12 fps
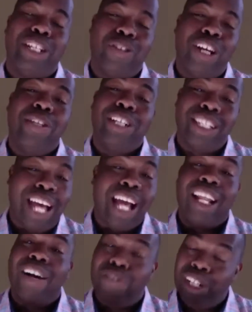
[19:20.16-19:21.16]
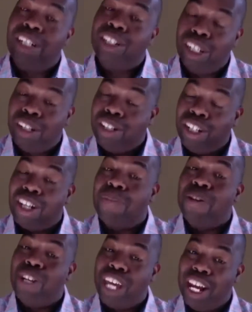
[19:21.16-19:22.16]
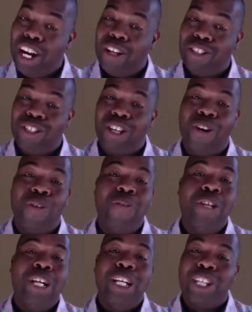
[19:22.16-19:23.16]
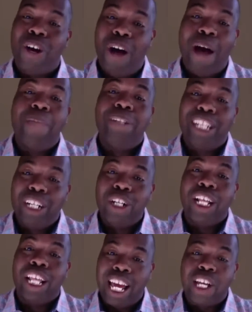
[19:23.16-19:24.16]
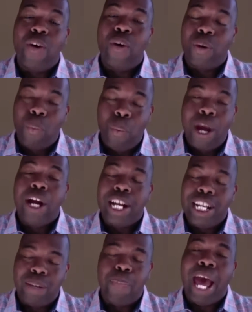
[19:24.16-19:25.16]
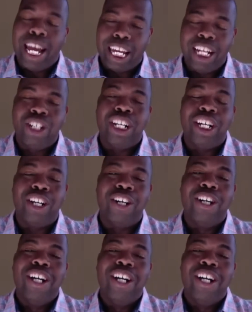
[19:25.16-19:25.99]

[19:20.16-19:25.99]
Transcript: to read it, because I love to communicate also. So I'm literally like going, where is the package here?